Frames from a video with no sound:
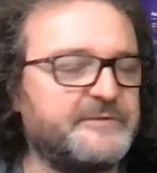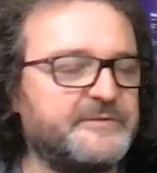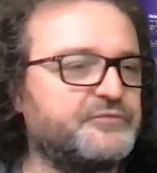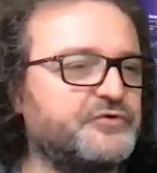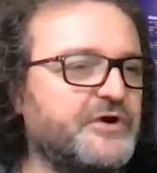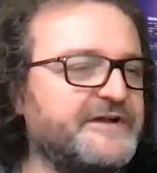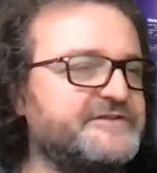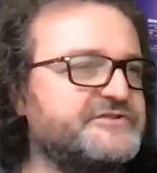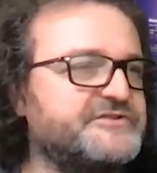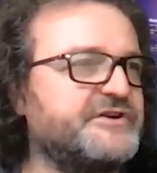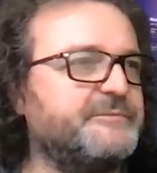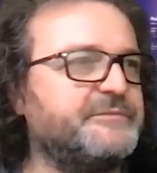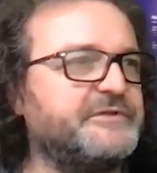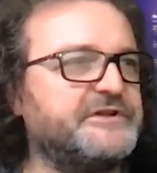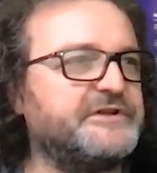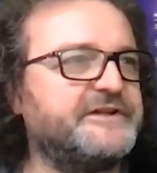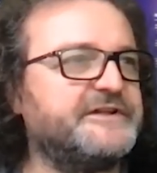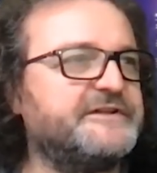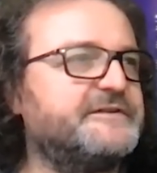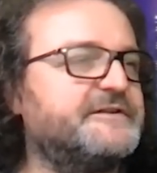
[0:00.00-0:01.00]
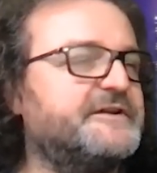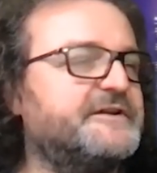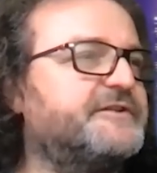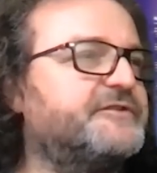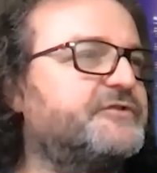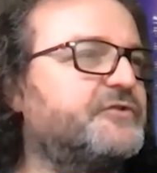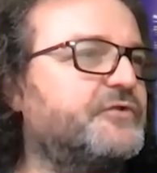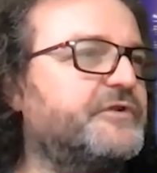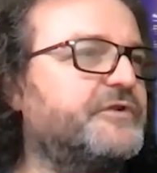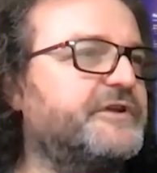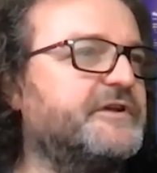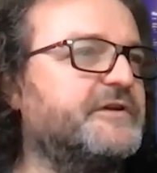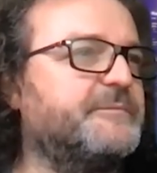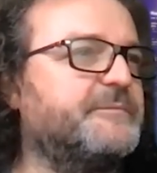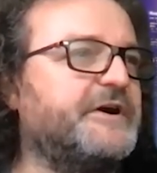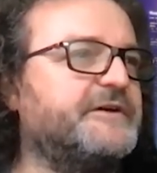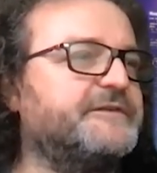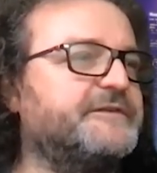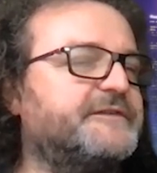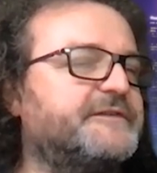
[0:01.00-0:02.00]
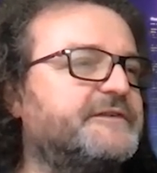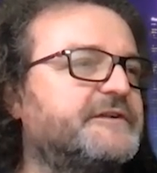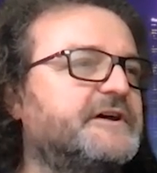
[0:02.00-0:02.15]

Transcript: Brad Chamberlain uh, talking about